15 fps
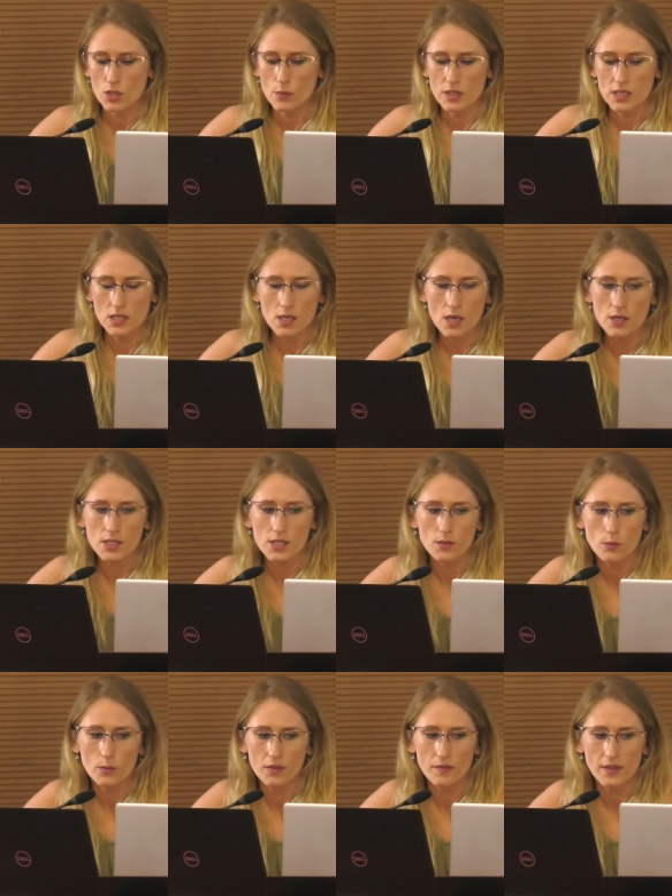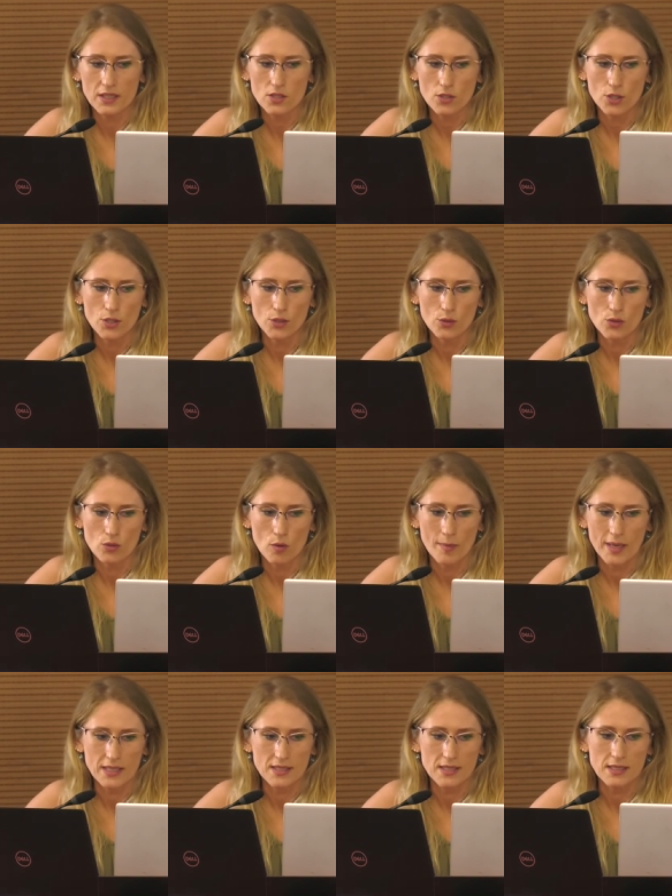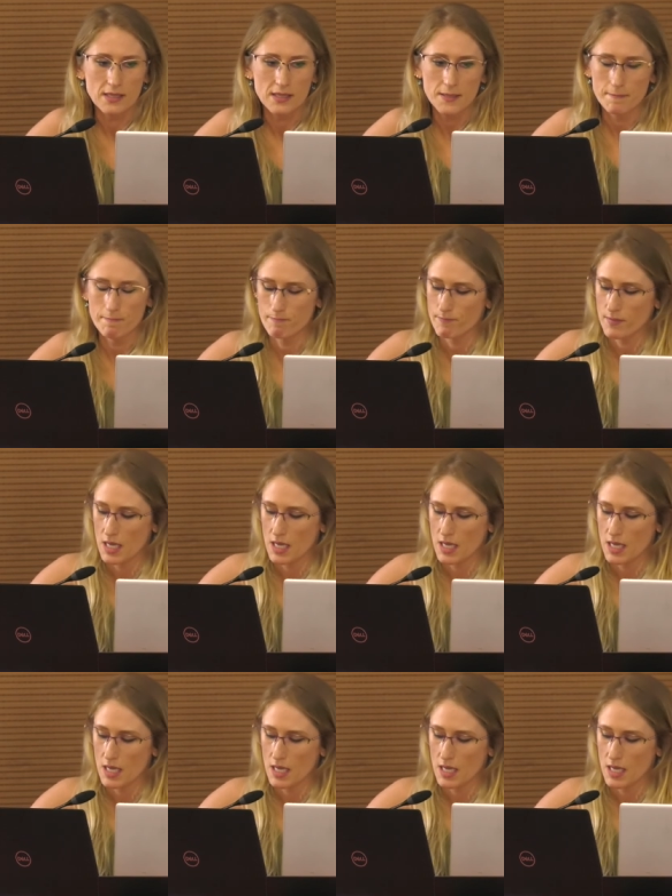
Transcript: So we'll start with Victor Hugo's Romances.